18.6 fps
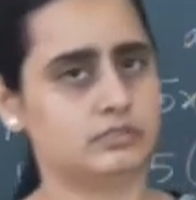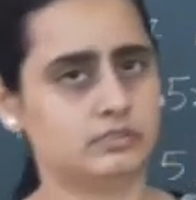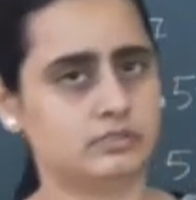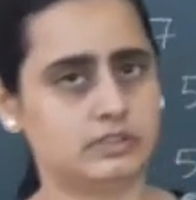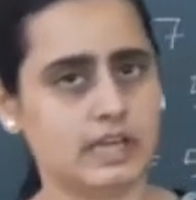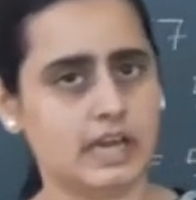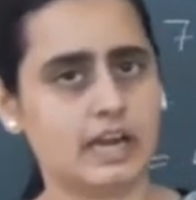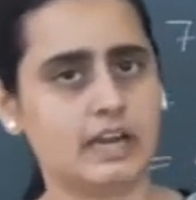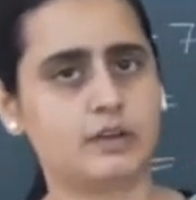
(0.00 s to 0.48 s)

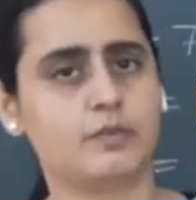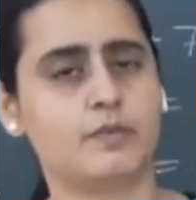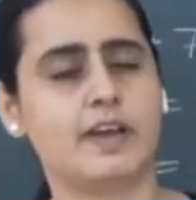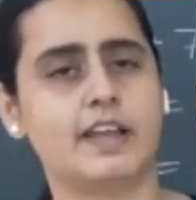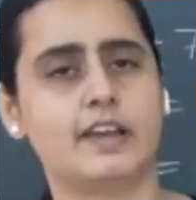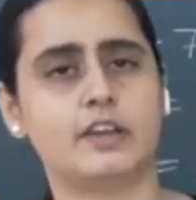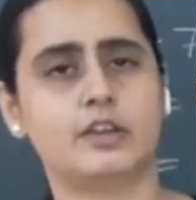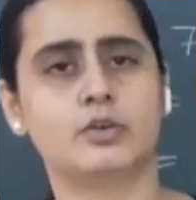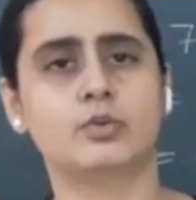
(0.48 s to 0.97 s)
that
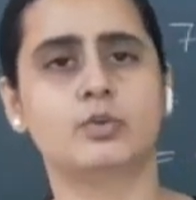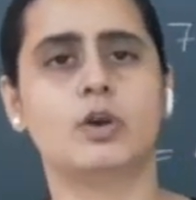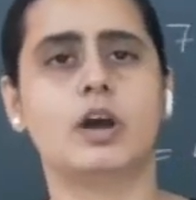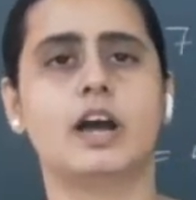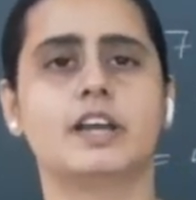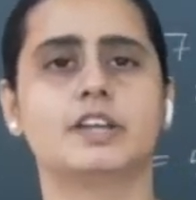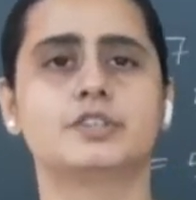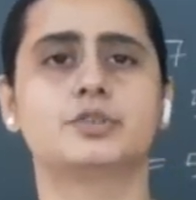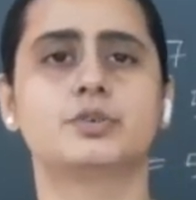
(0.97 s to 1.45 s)
value,
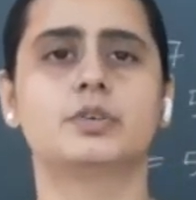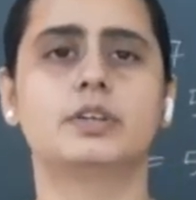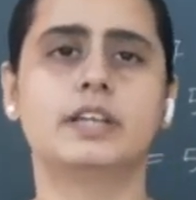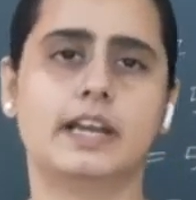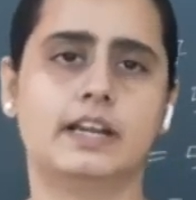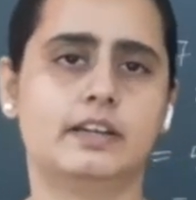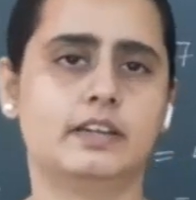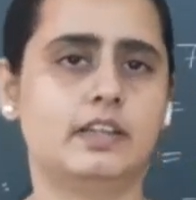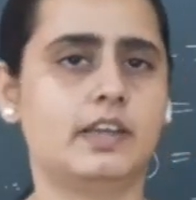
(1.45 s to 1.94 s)
I should
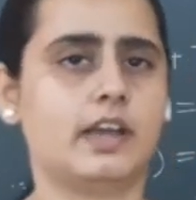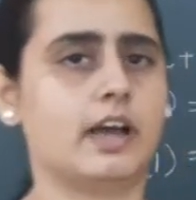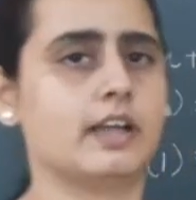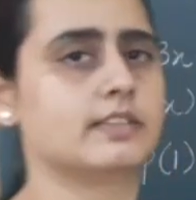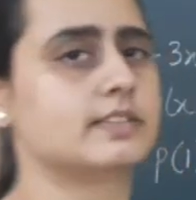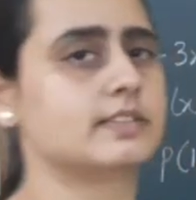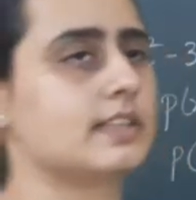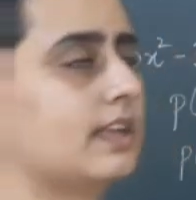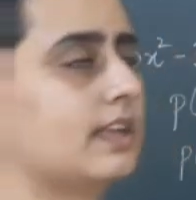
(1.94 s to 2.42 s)
get the answer